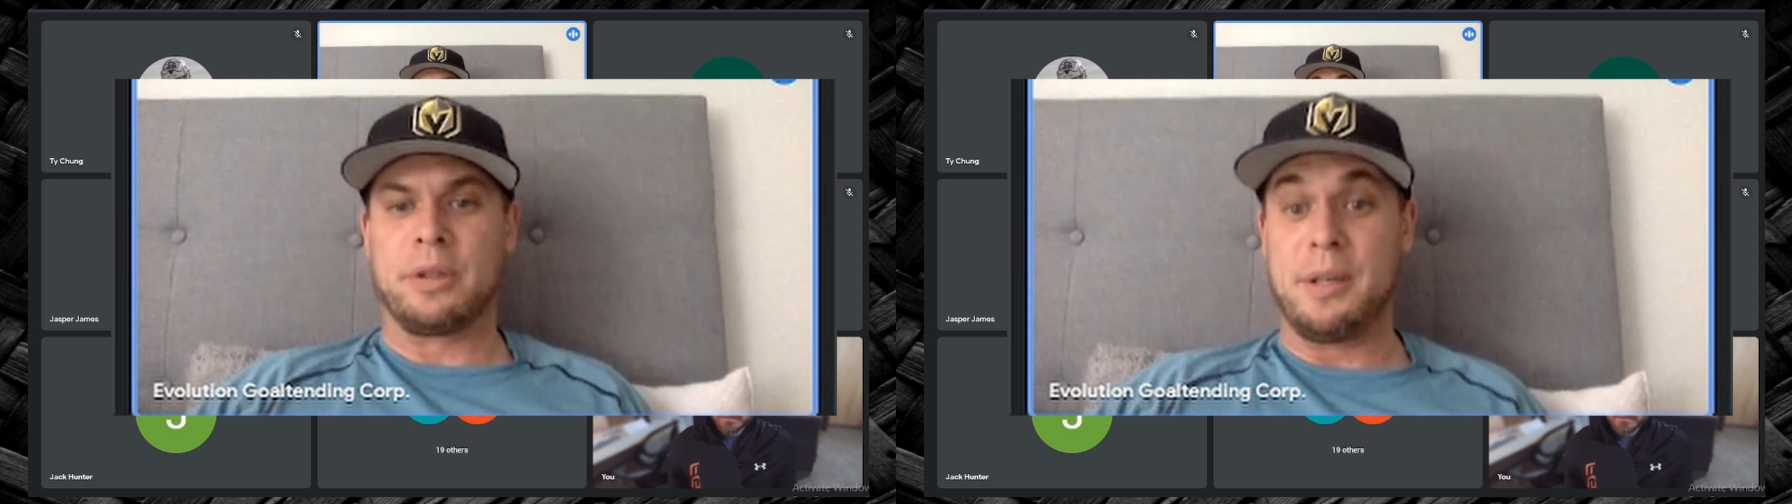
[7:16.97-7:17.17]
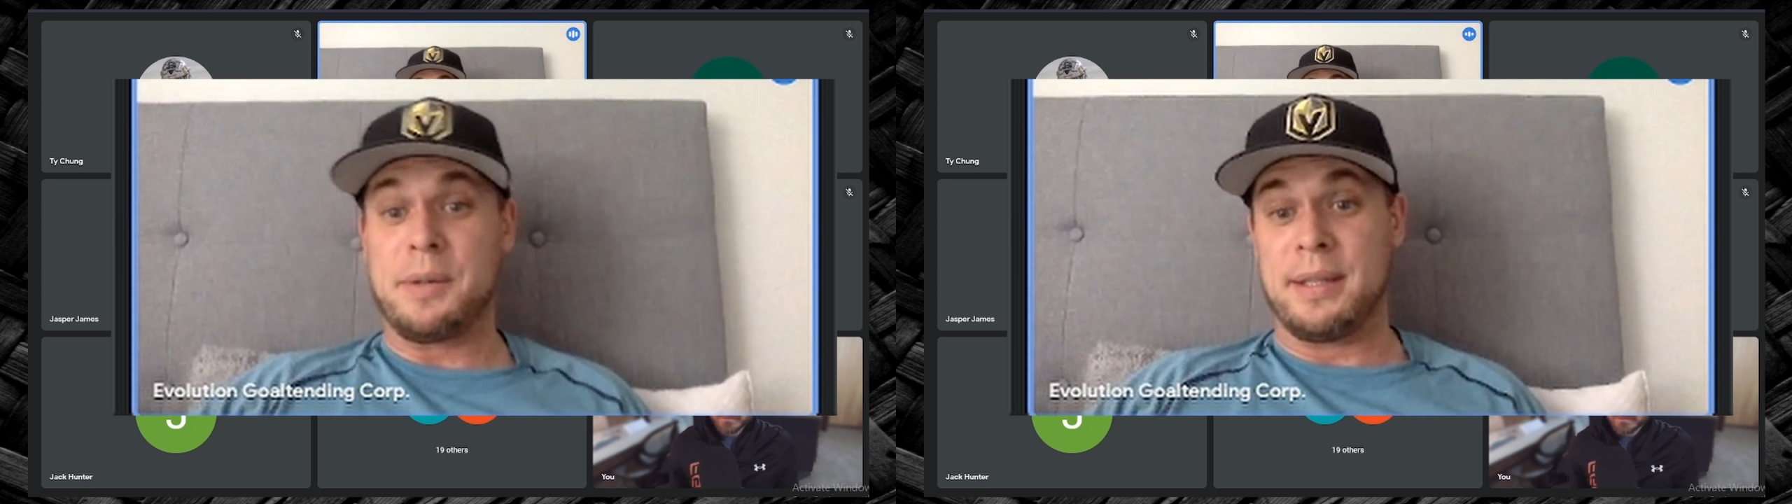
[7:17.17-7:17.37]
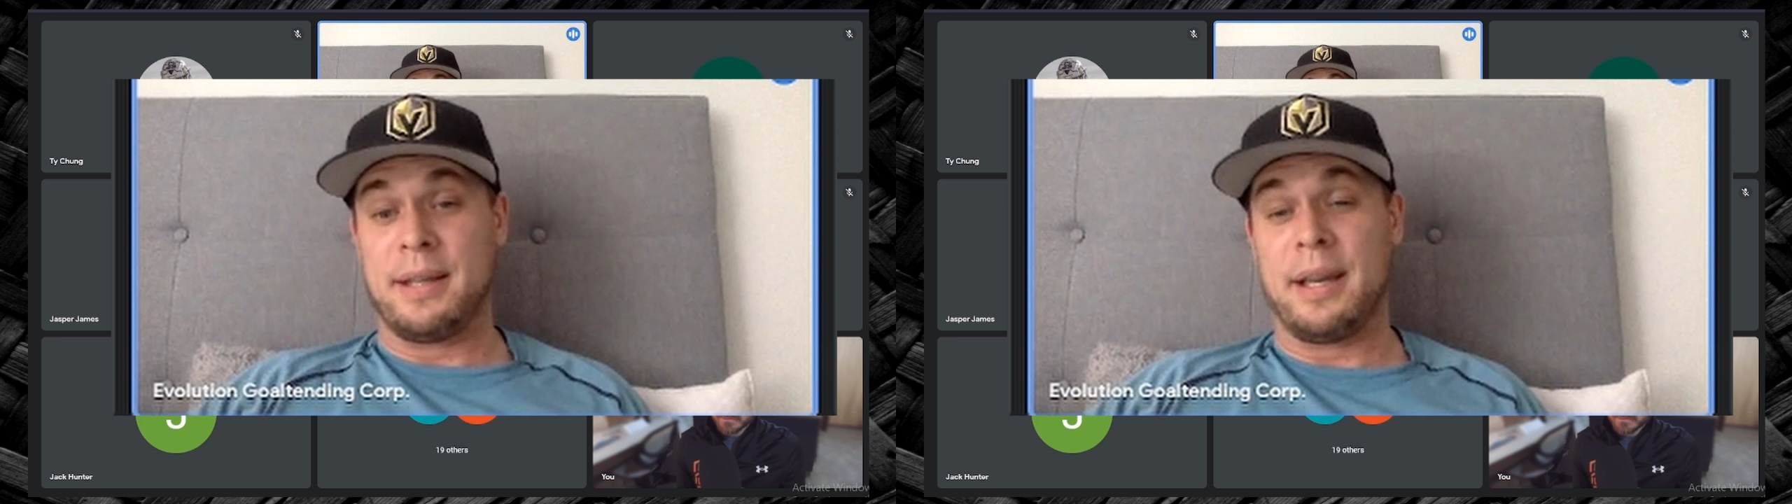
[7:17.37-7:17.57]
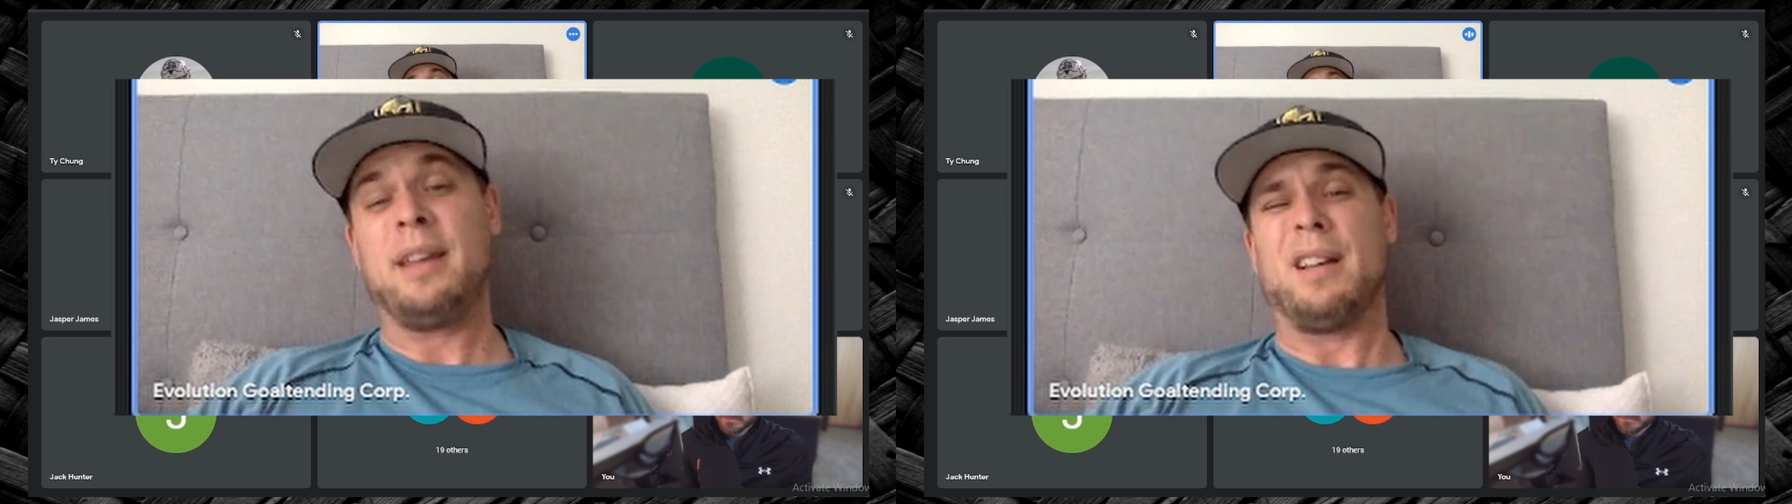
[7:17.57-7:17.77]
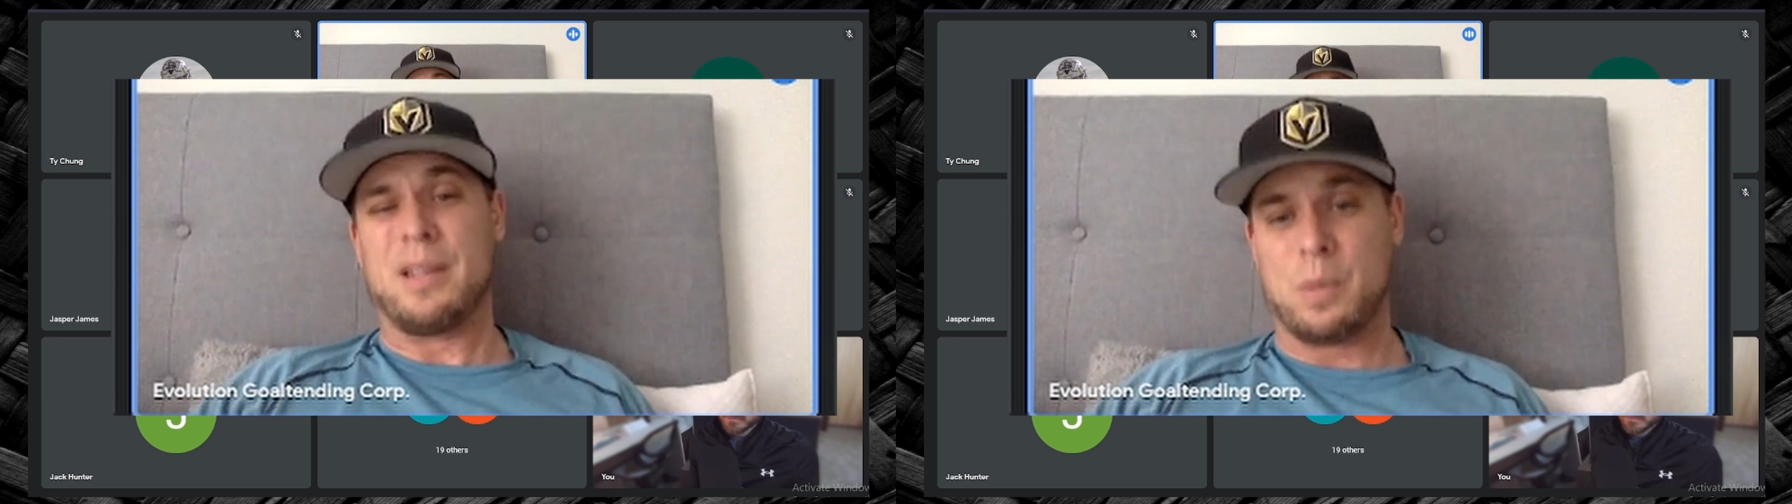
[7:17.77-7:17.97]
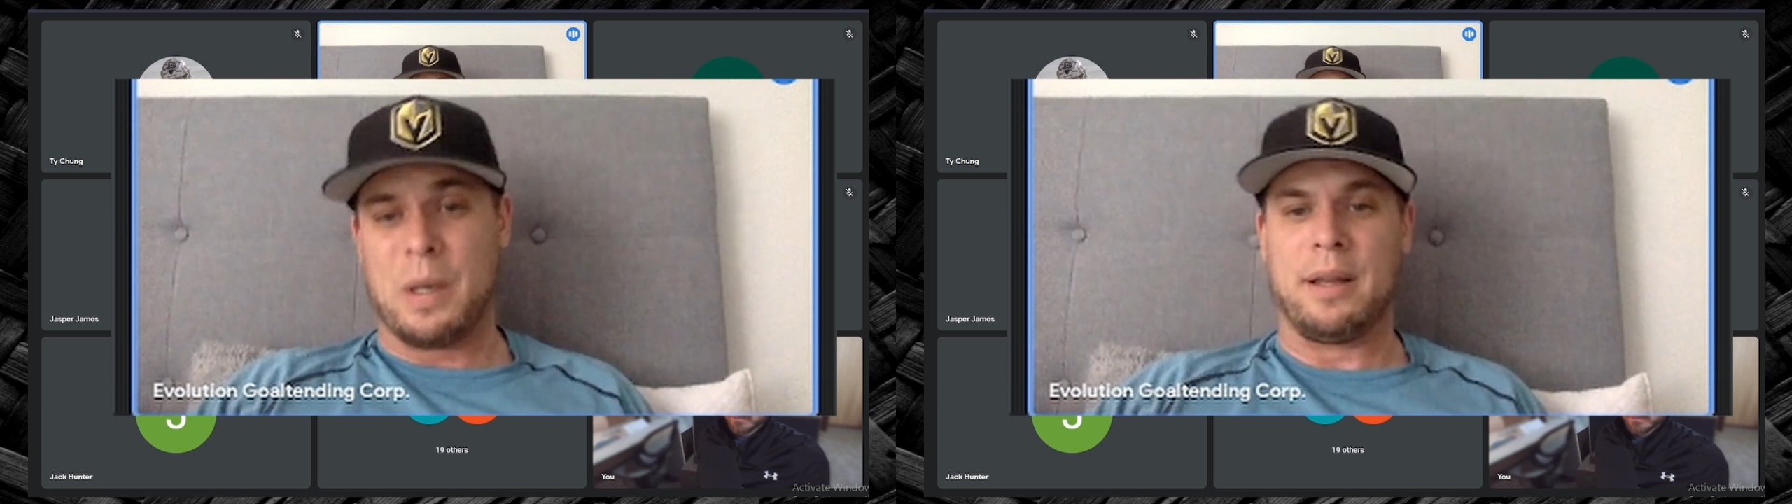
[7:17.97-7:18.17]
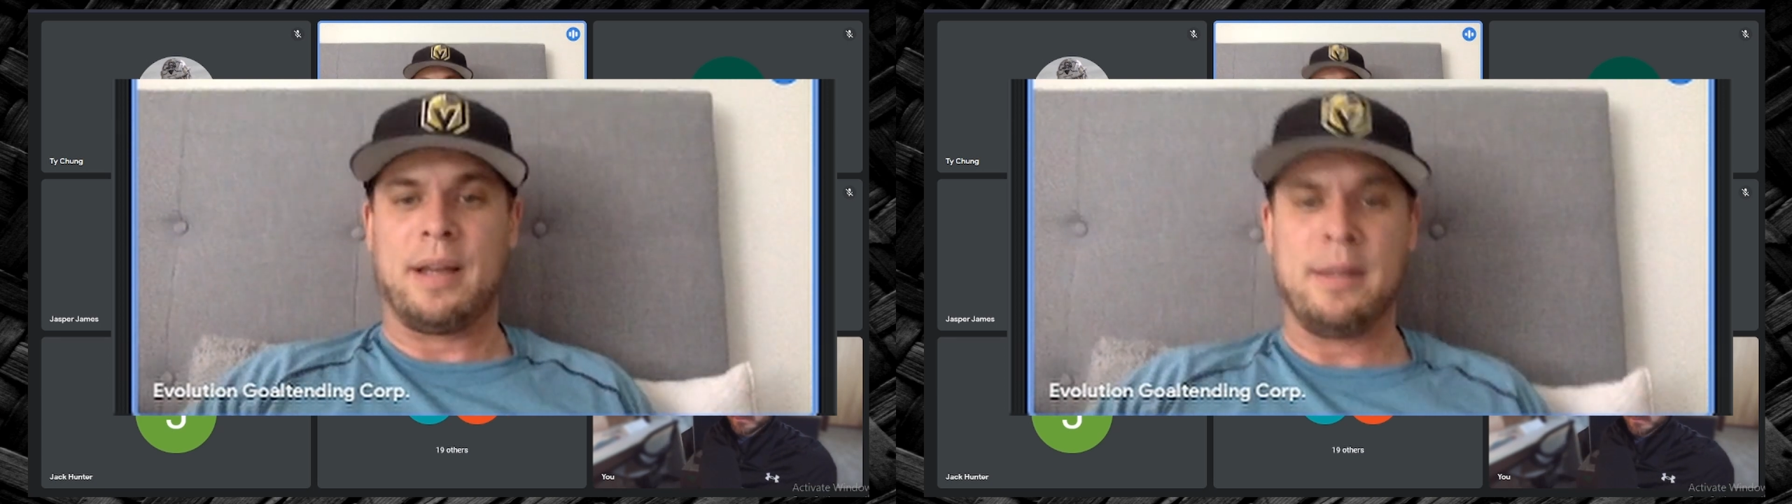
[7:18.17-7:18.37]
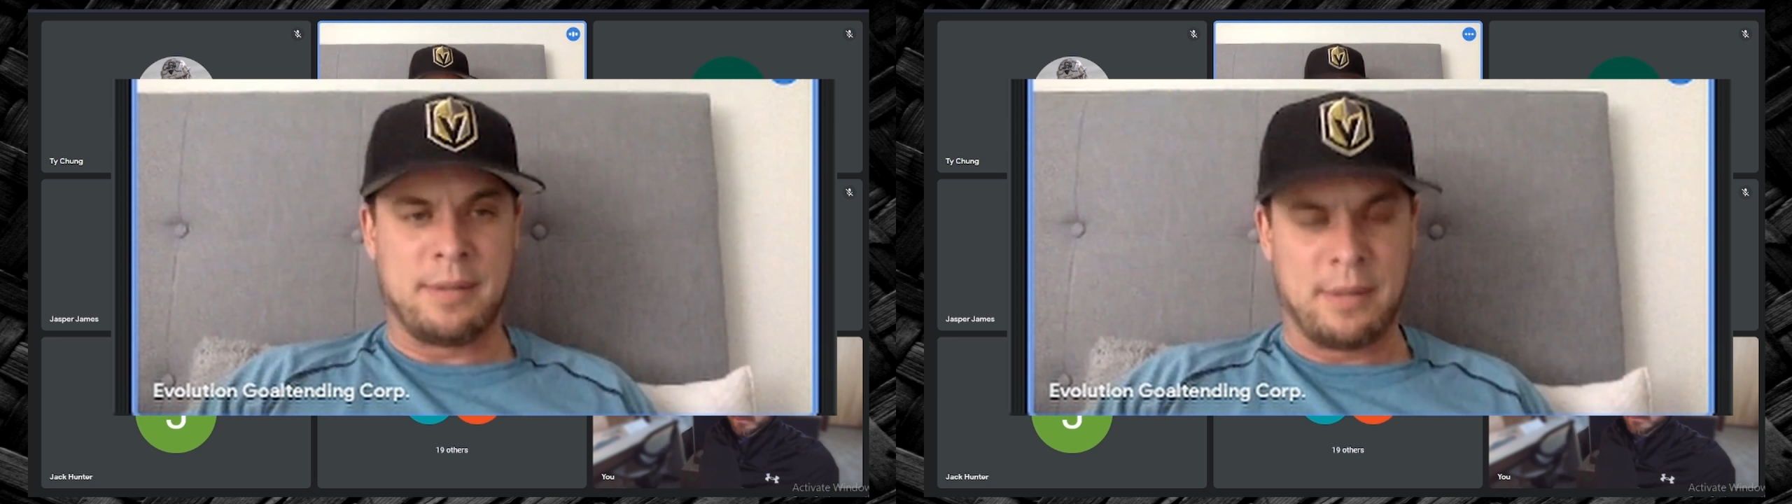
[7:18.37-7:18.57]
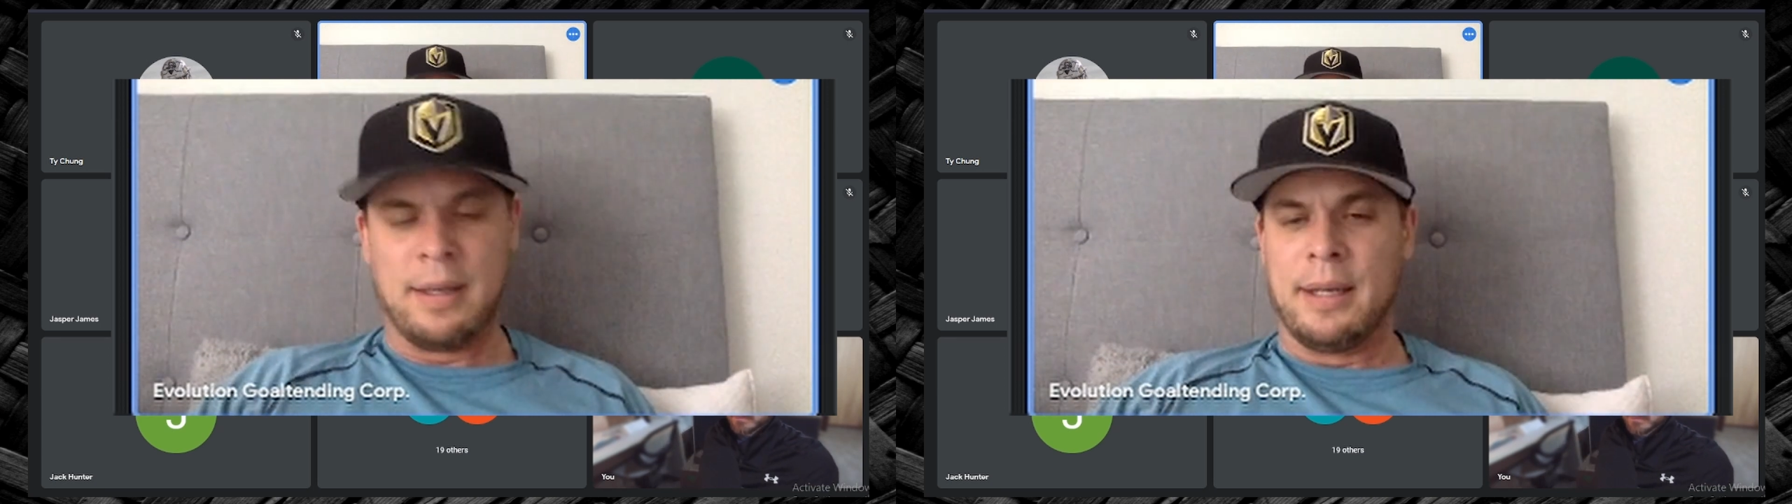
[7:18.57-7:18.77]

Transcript: use and tight, as well as